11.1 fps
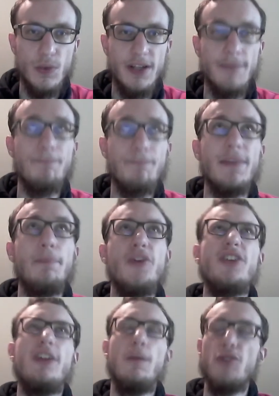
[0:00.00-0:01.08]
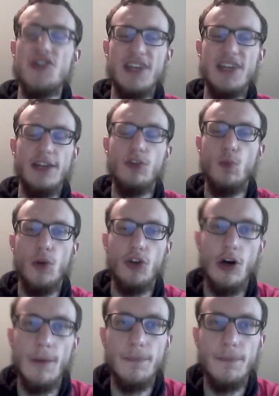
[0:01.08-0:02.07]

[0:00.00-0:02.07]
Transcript: will in particular present what